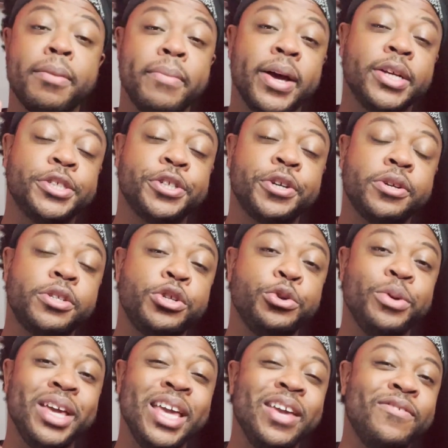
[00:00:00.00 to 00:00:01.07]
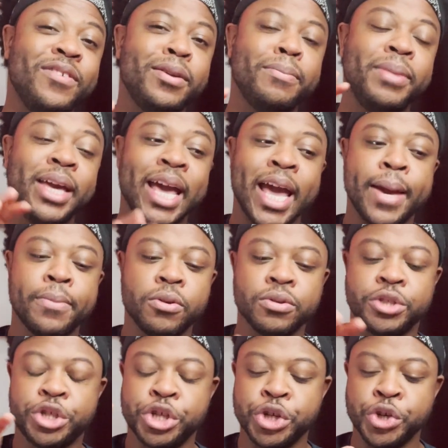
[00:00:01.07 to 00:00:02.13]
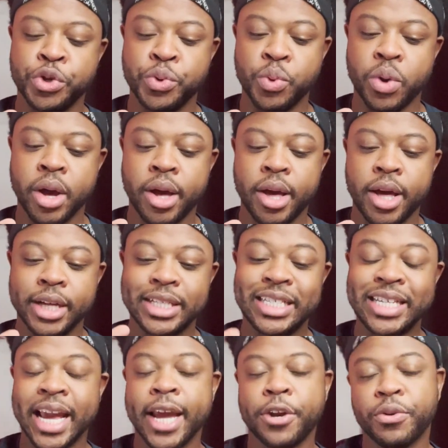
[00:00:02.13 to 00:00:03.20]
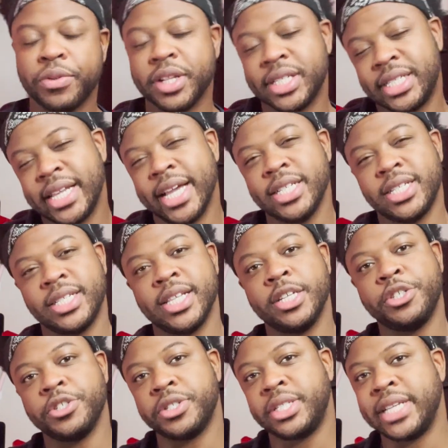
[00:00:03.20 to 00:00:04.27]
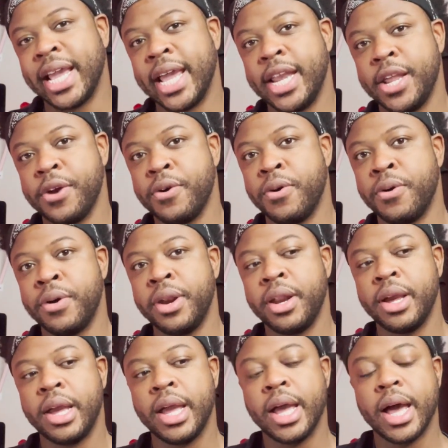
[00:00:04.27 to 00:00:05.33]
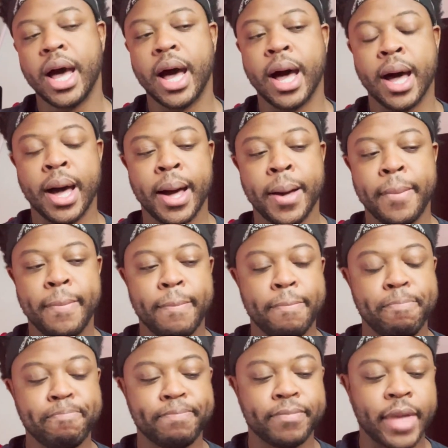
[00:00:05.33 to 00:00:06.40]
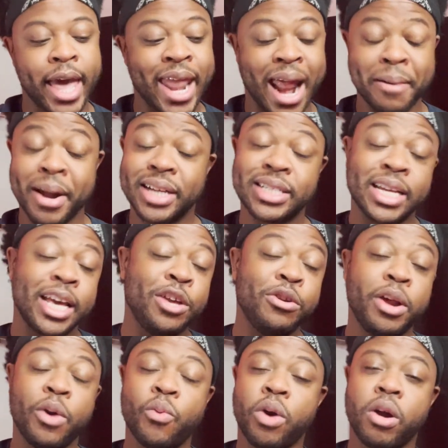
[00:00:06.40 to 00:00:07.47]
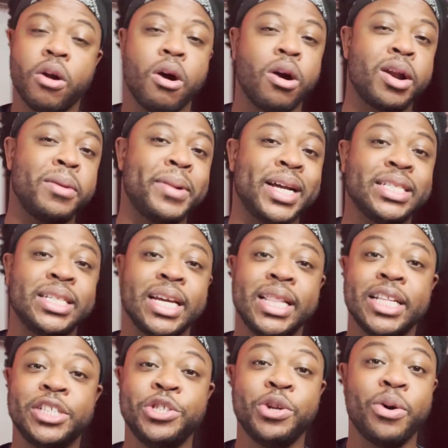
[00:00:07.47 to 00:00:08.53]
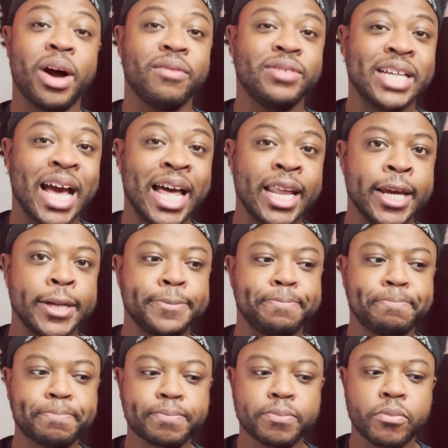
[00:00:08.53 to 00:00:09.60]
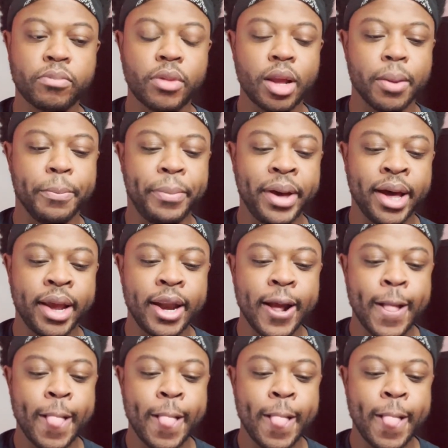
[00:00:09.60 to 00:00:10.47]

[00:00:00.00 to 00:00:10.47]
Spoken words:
measure to even be able to stand on the stages that you're standing on. And I'm not saying you didn't work hard. I'm not saying that you don't have talent, but